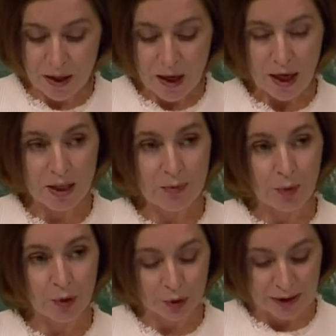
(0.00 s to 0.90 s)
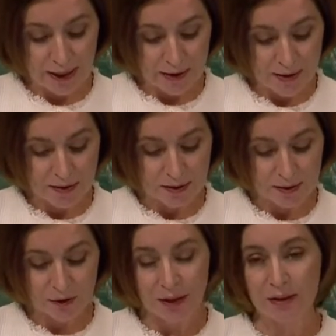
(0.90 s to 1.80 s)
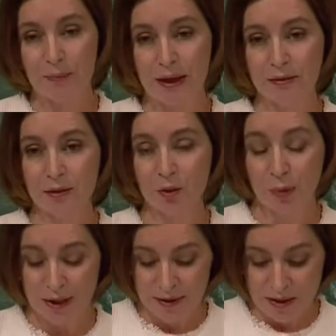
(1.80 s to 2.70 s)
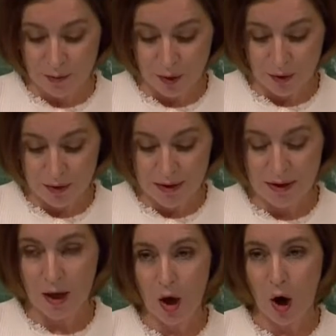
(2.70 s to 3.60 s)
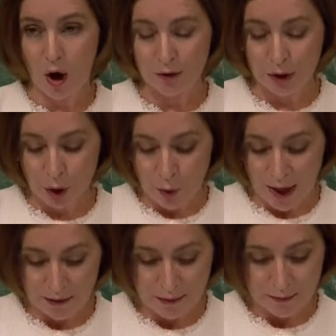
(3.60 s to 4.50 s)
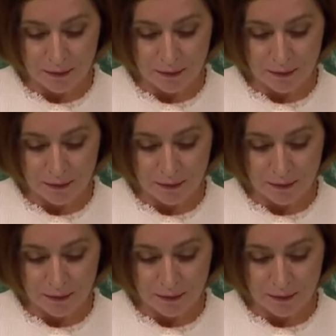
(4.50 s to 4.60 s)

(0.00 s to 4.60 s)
has put to test the fundamental principles of the UN,